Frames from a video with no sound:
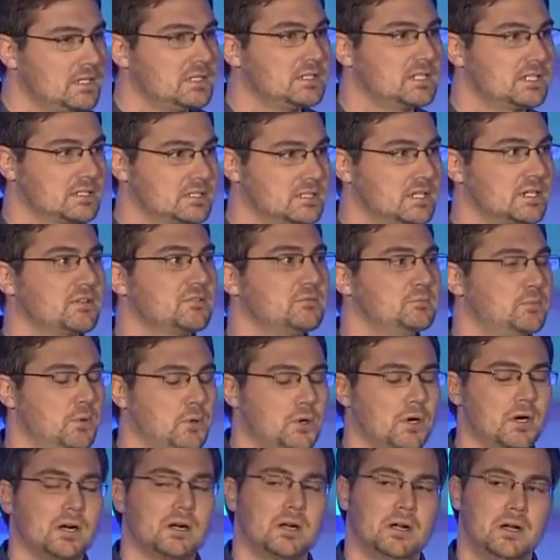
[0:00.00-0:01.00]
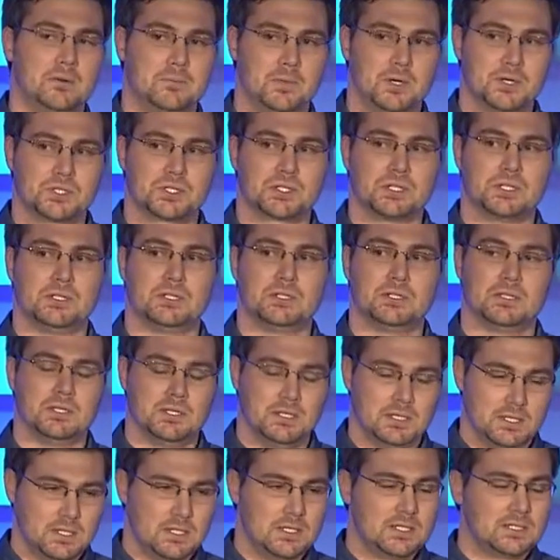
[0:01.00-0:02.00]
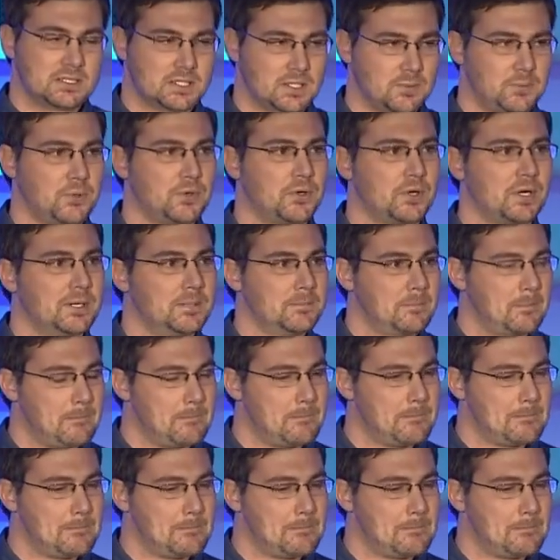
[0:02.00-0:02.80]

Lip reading: deserve more emotional support."